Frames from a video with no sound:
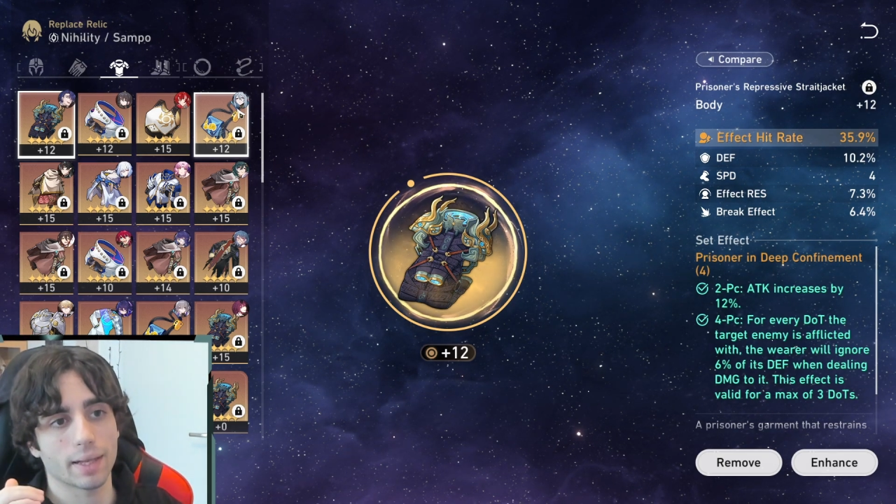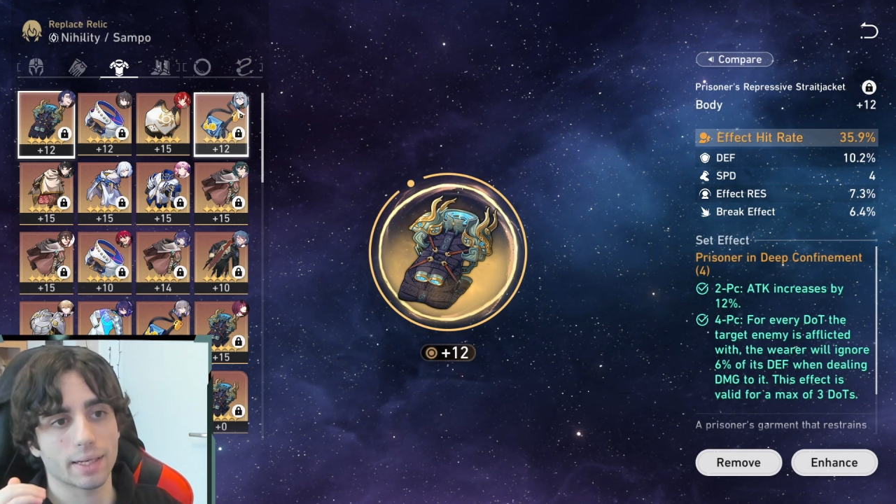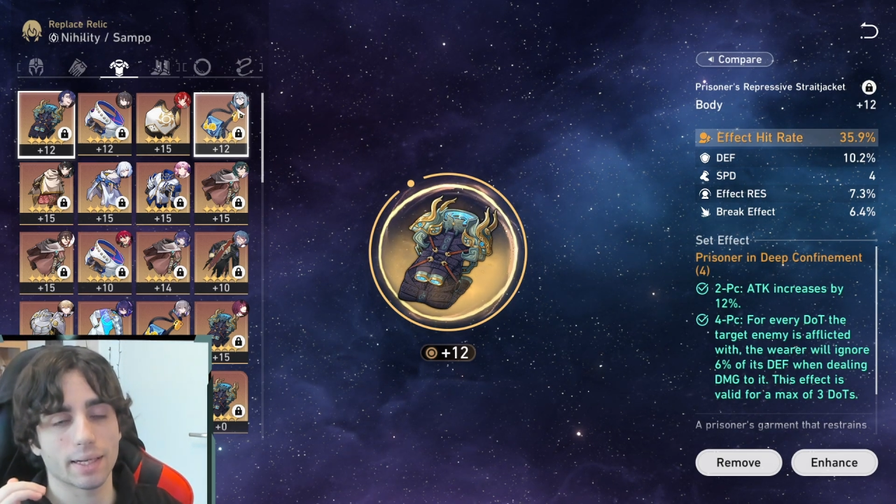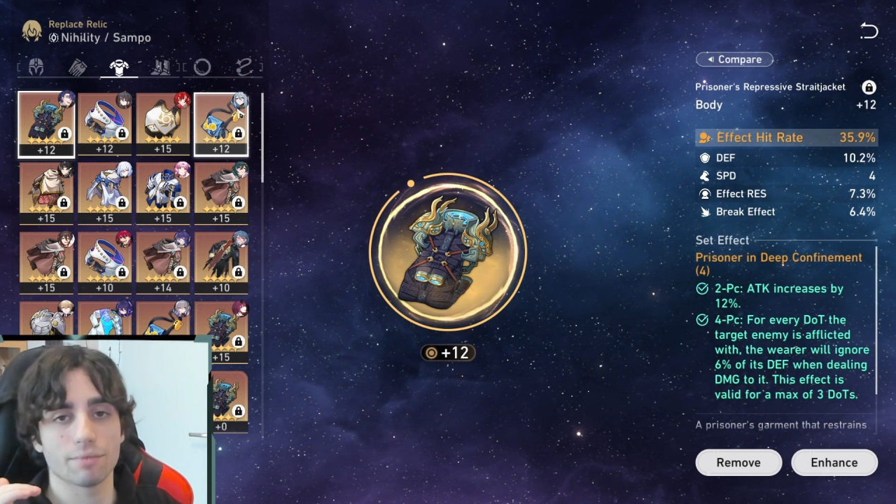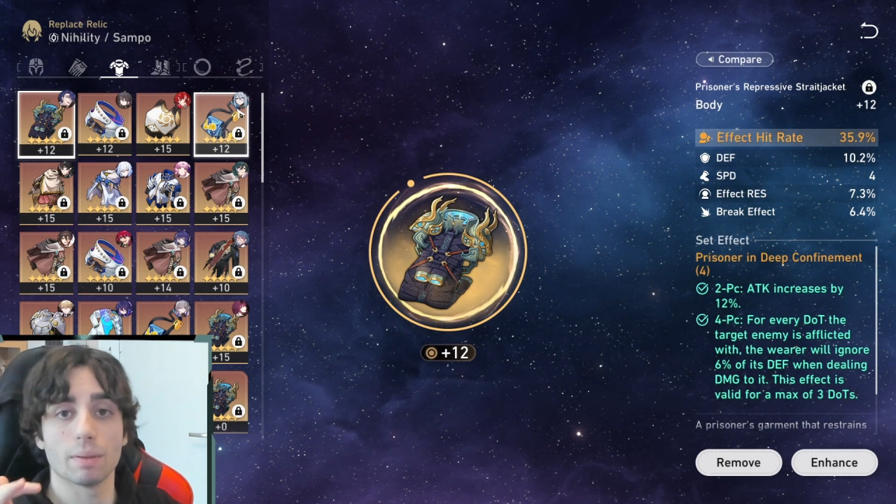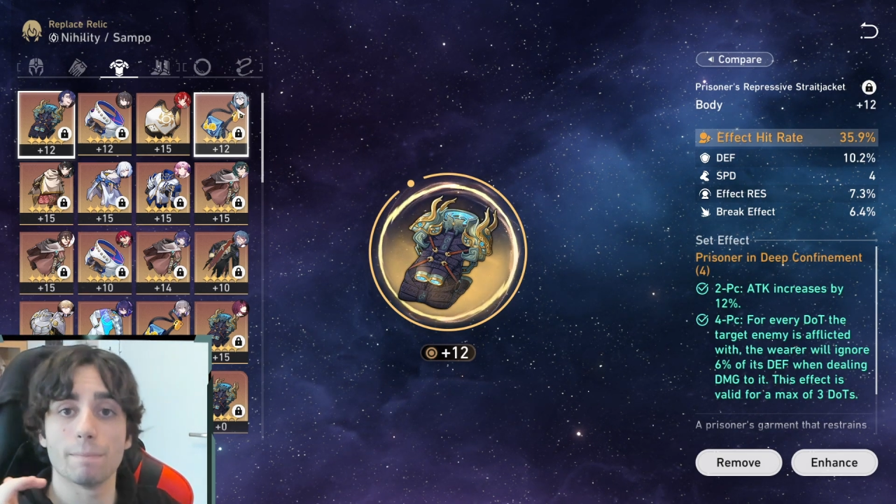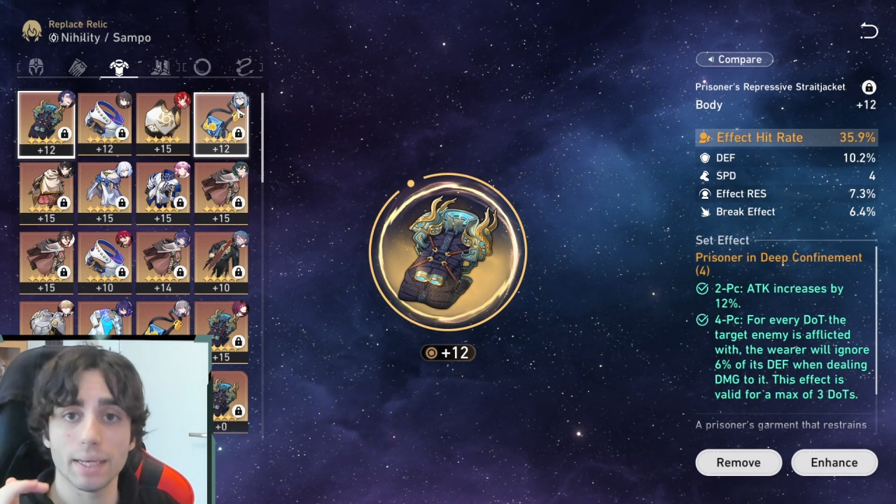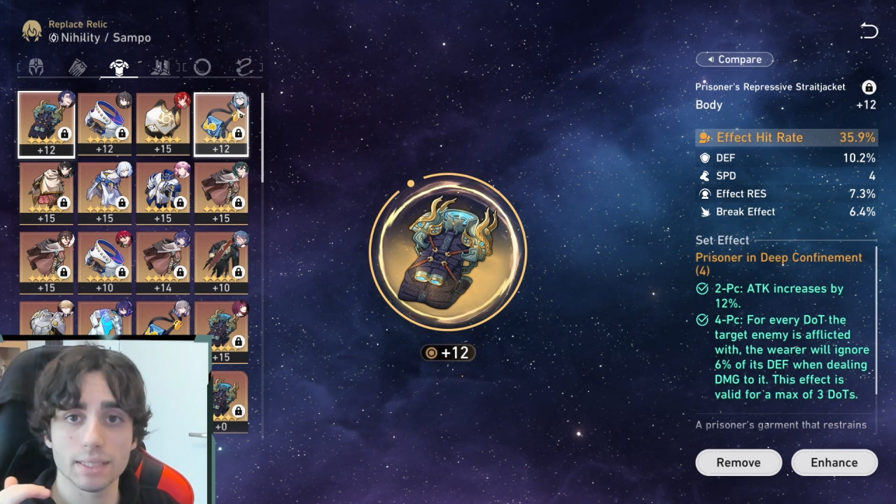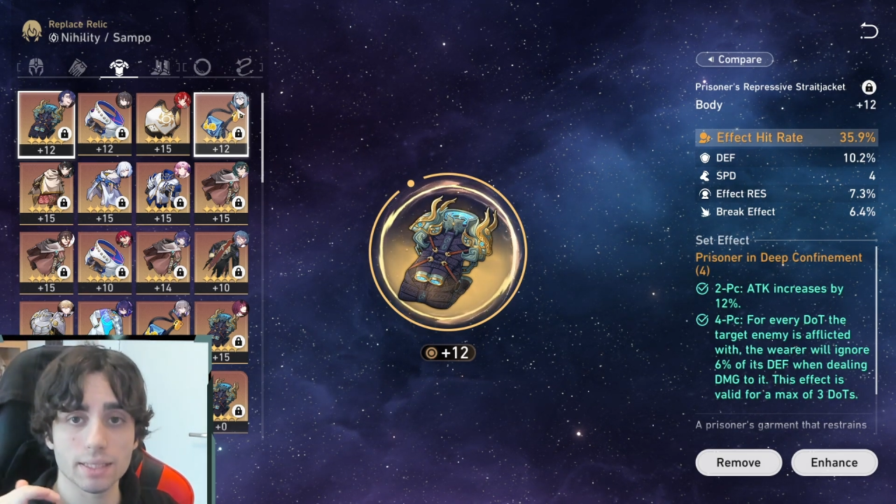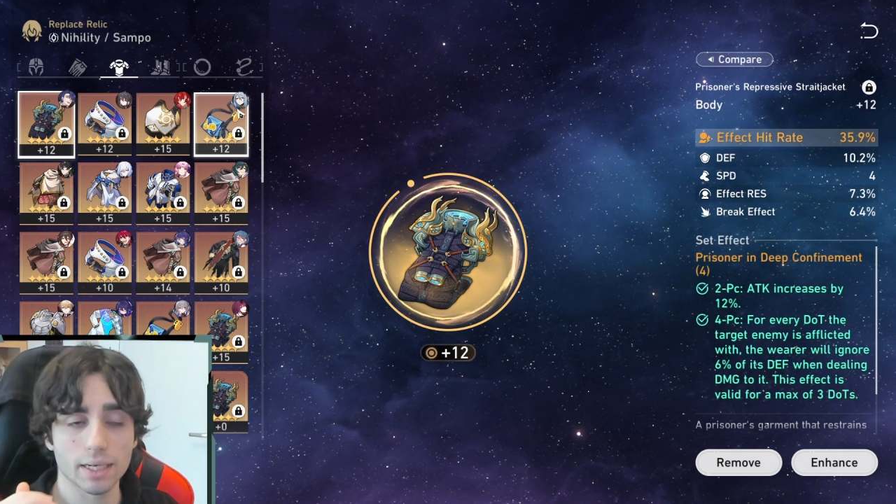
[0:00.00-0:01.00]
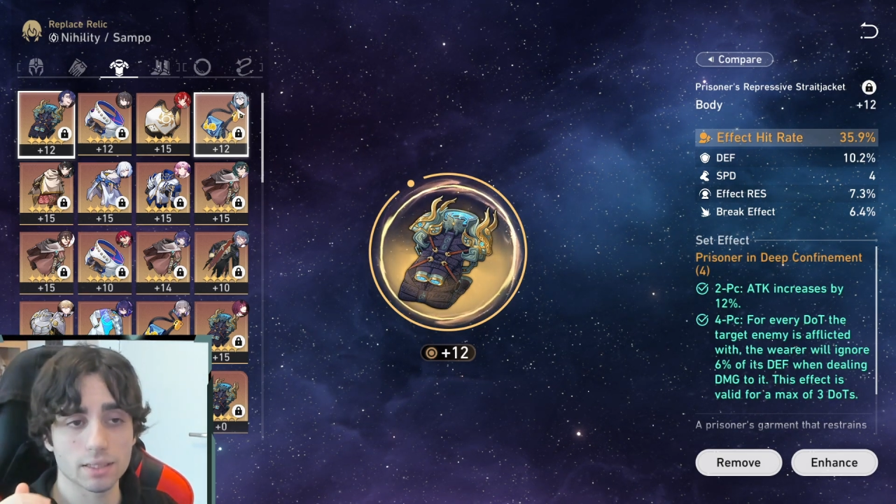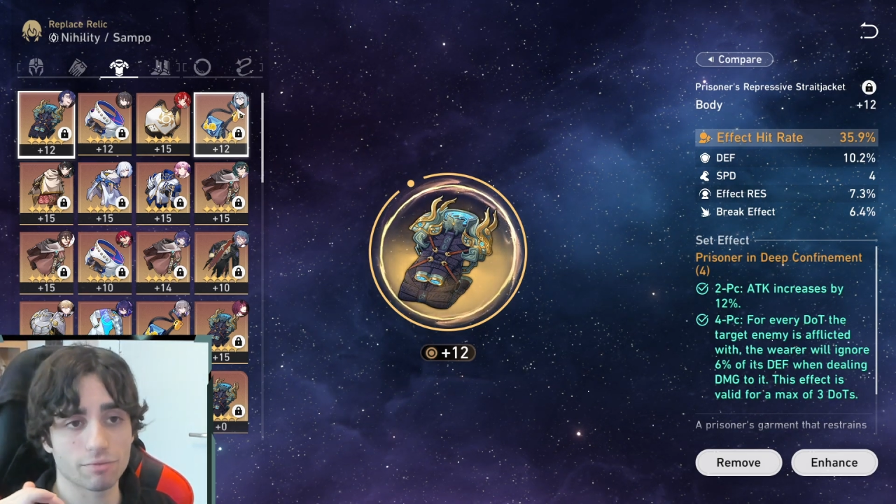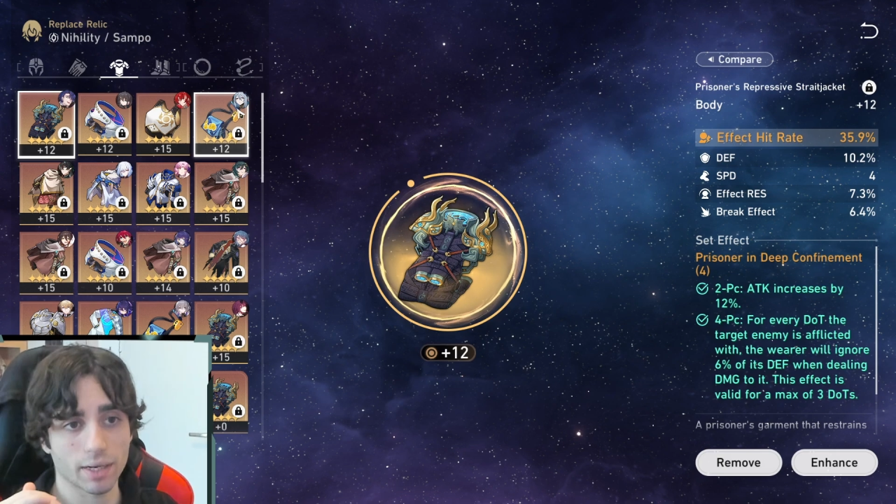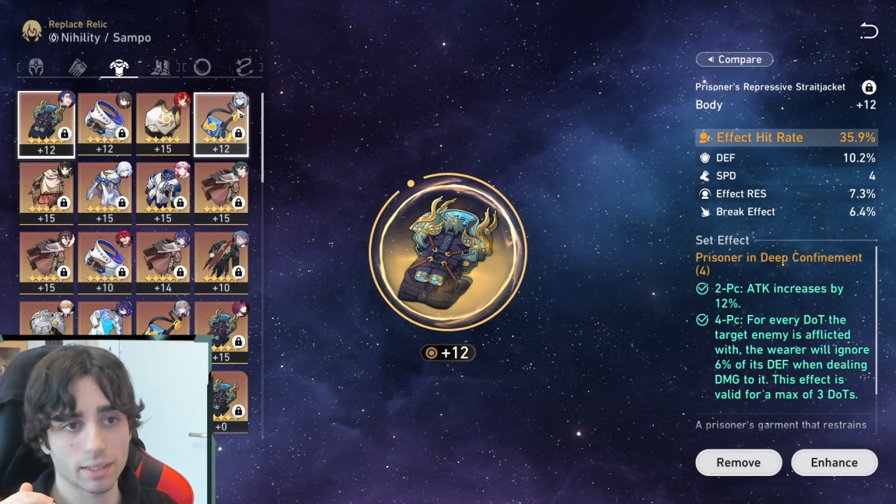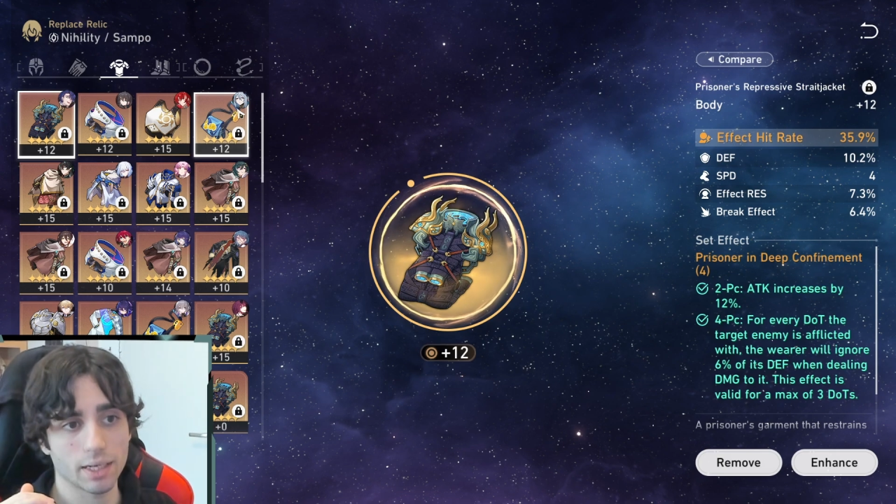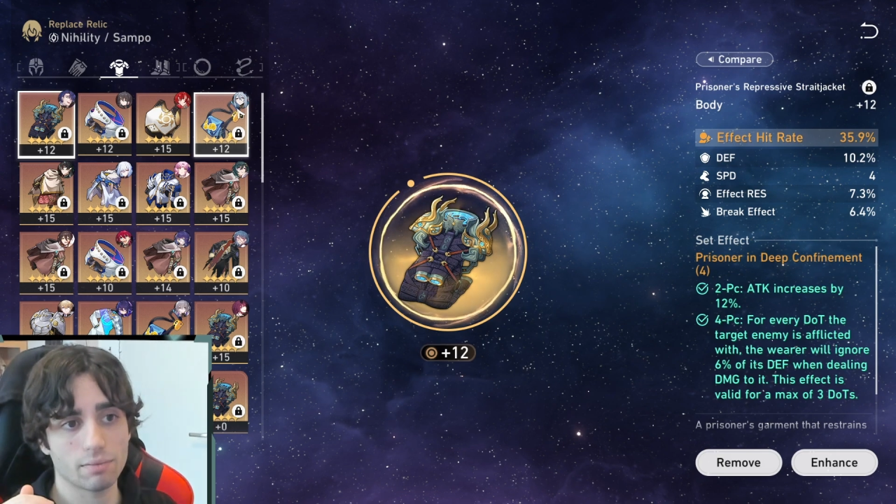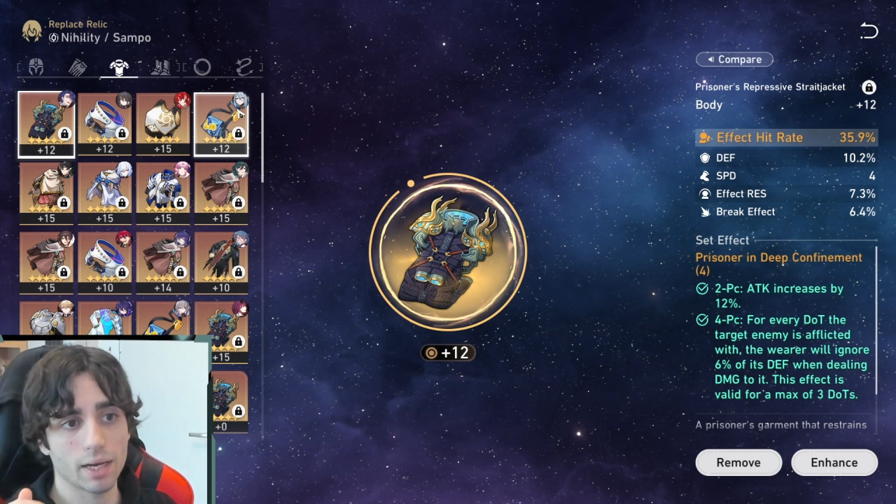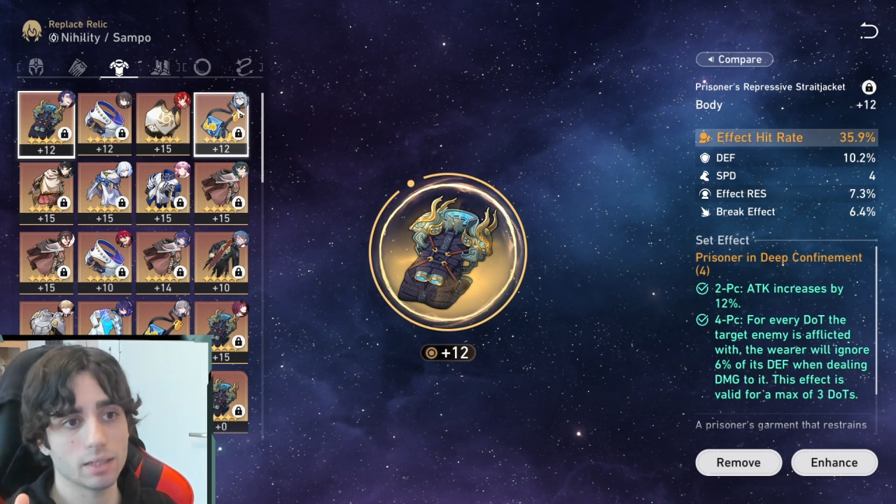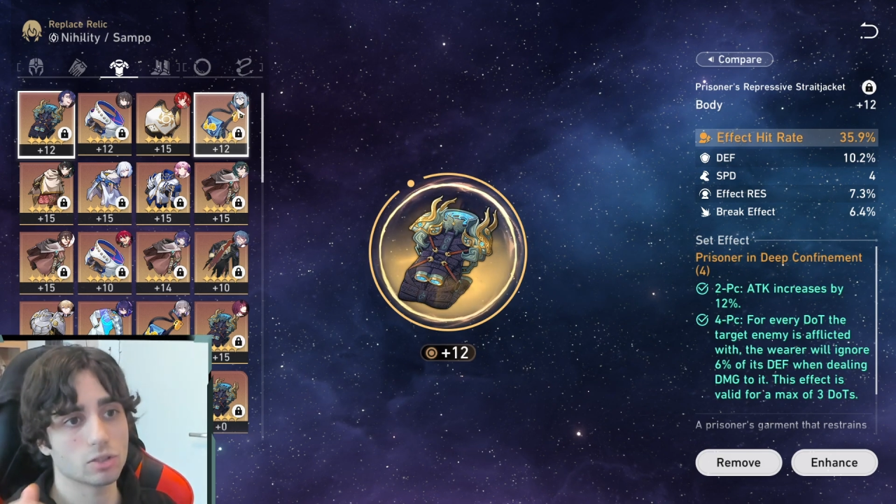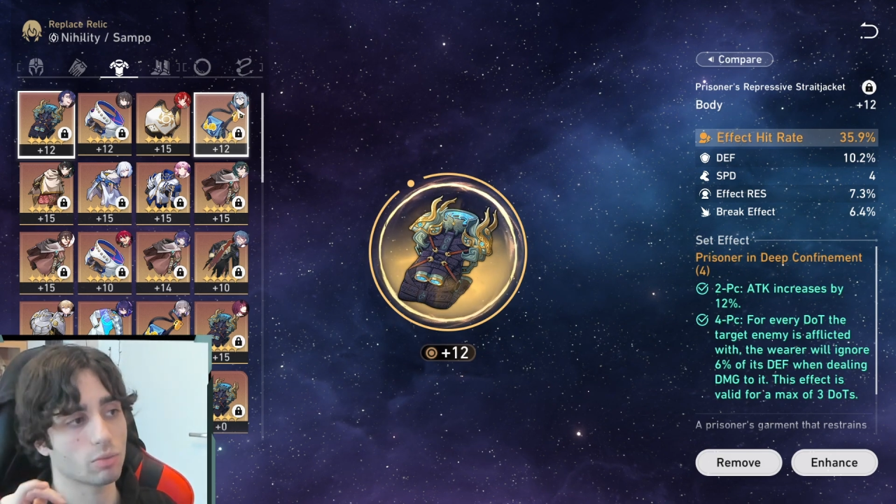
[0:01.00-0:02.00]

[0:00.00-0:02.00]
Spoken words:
that can have the main status effect hit rate.